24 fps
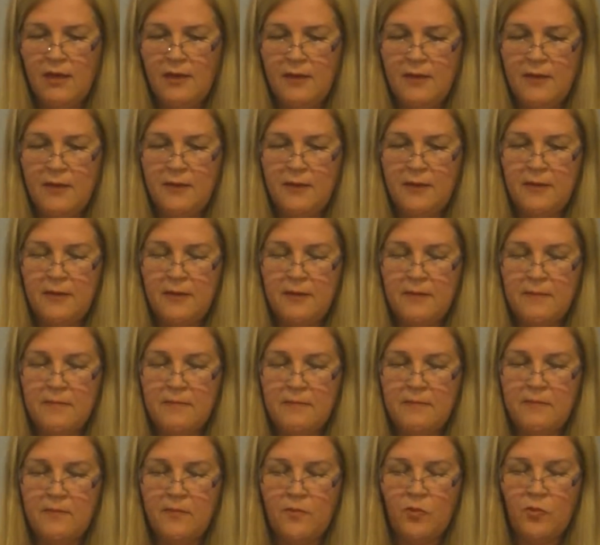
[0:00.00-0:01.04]

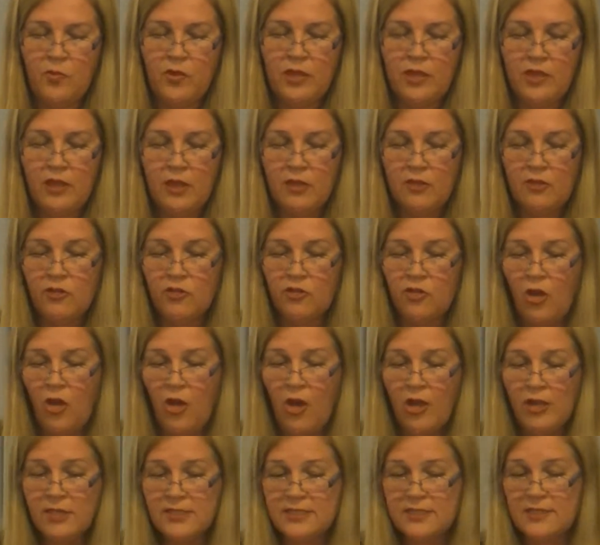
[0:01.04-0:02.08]
With our
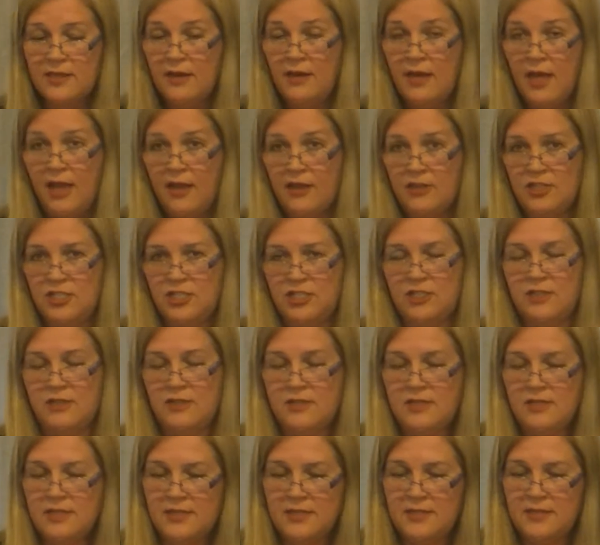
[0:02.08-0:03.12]
thoughts and
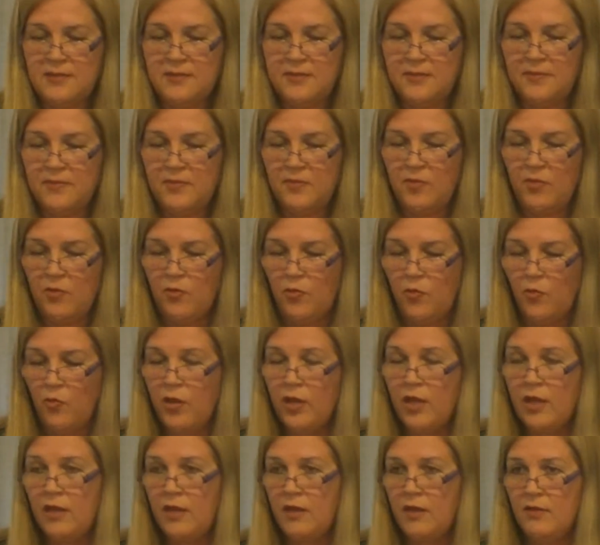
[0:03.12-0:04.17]
actions,
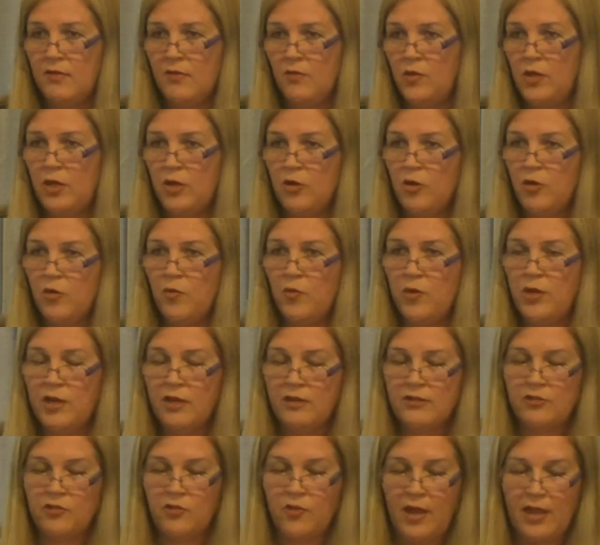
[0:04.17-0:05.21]
we know we
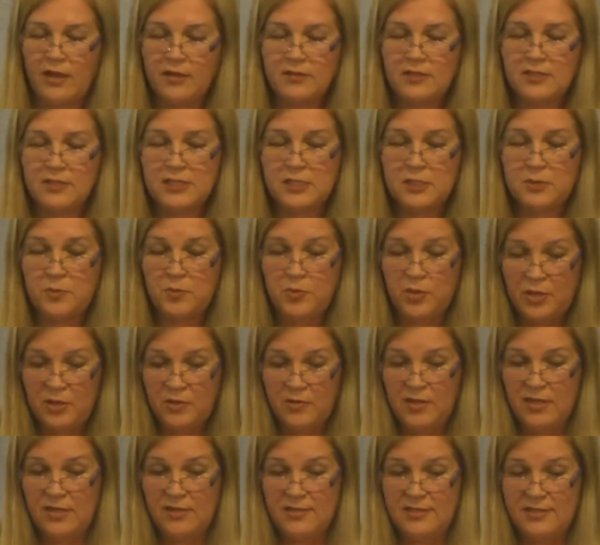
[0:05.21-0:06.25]
attract
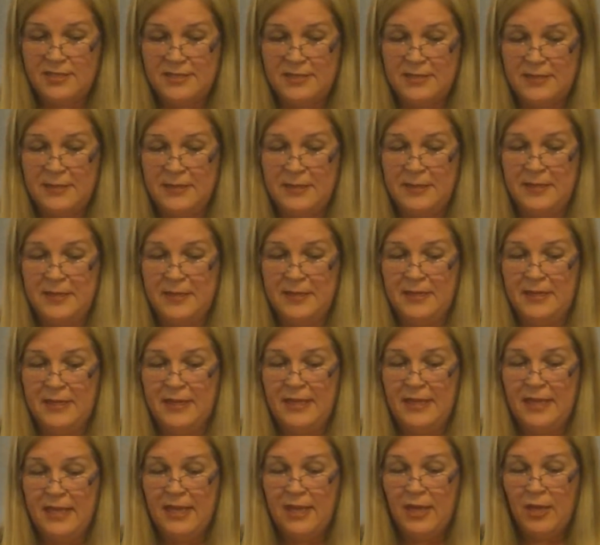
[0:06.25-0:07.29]
spirits,
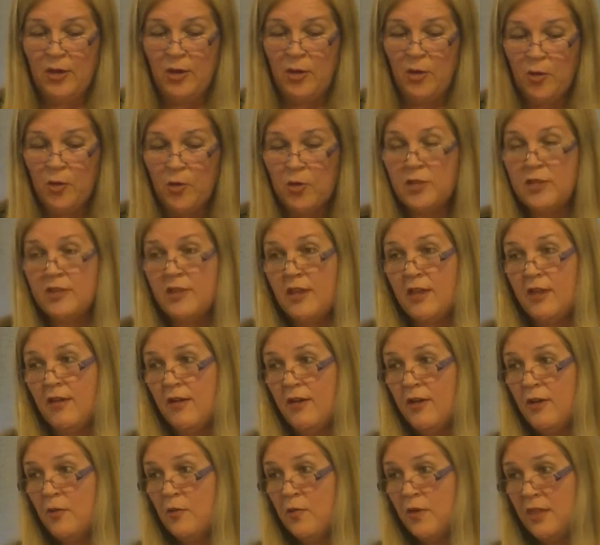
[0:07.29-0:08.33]
or they
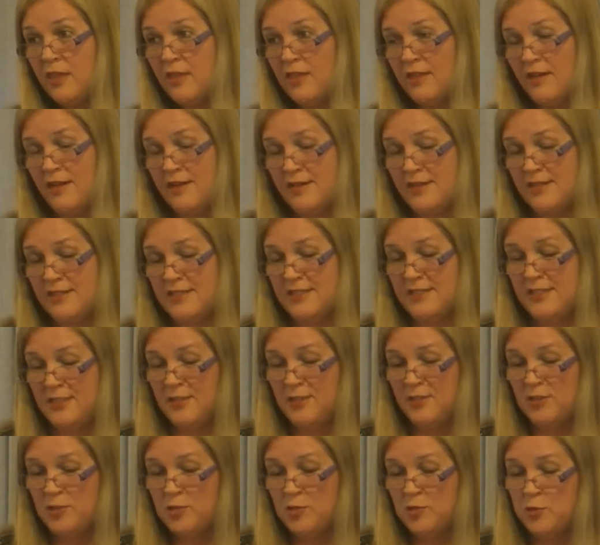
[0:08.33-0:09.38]
are with us
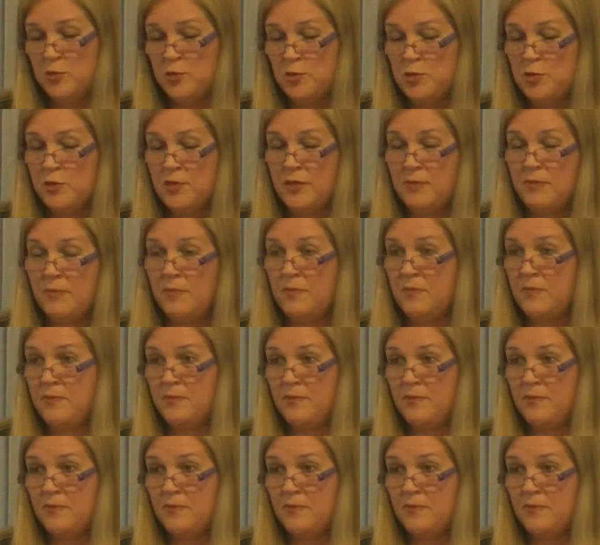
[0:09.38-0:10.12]
due to the